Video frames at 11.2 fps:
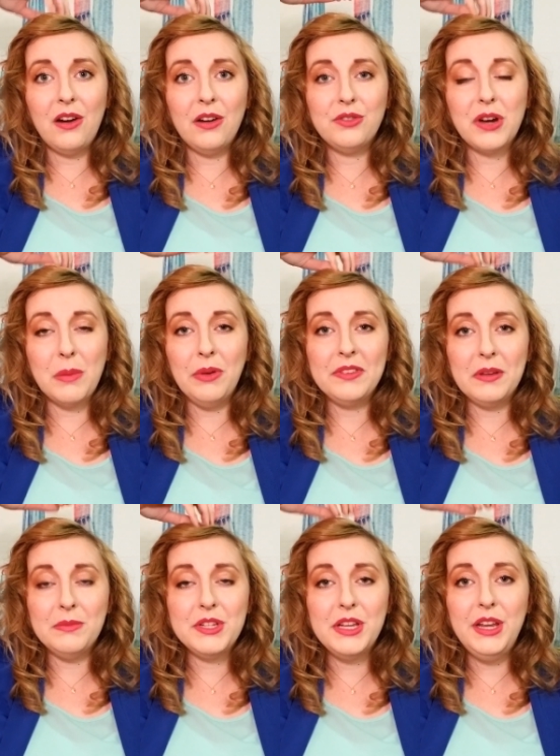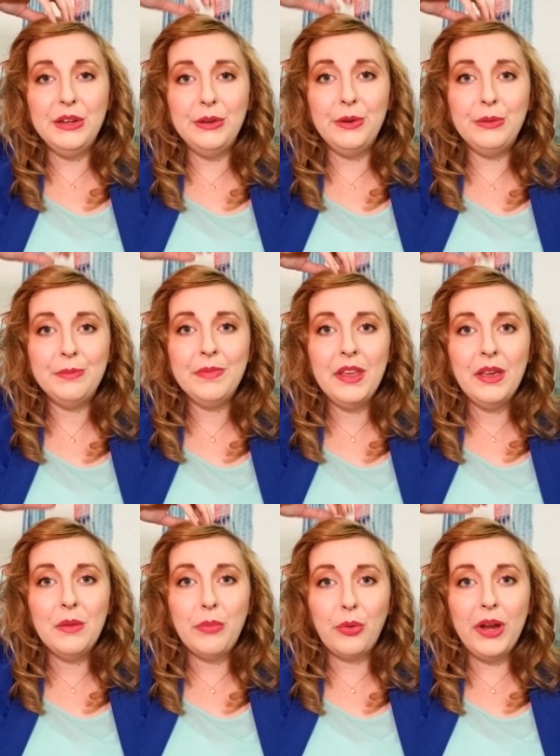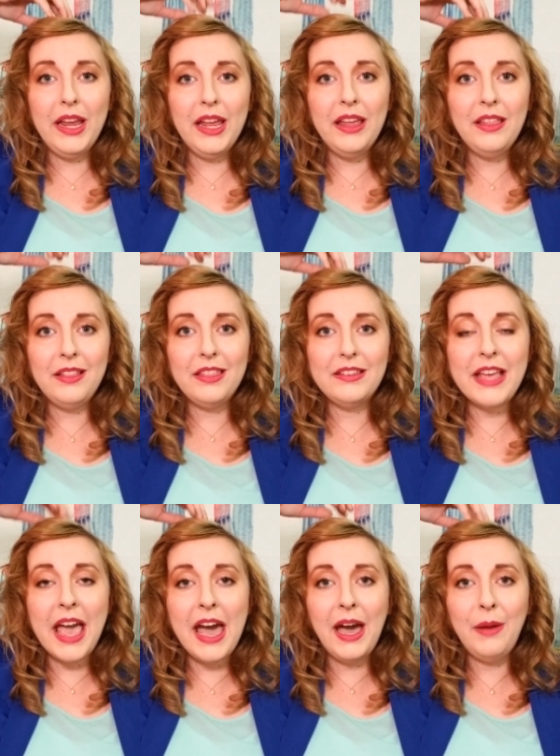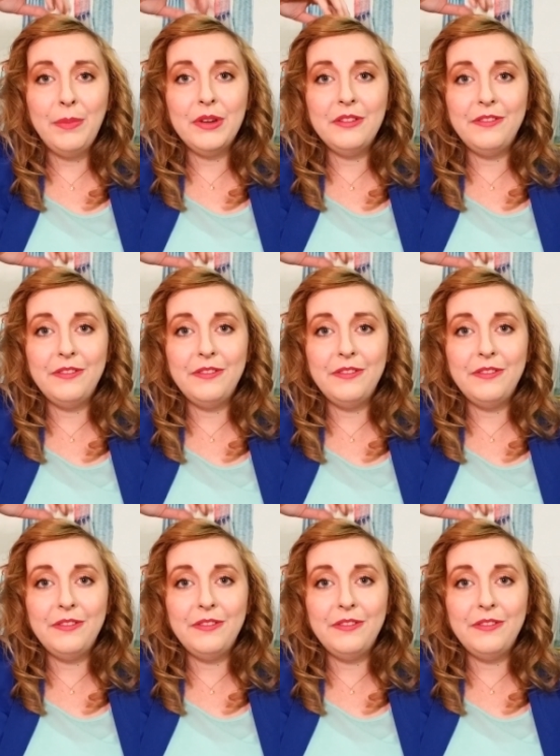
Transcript: are troublesome to you. Breathe, tap, and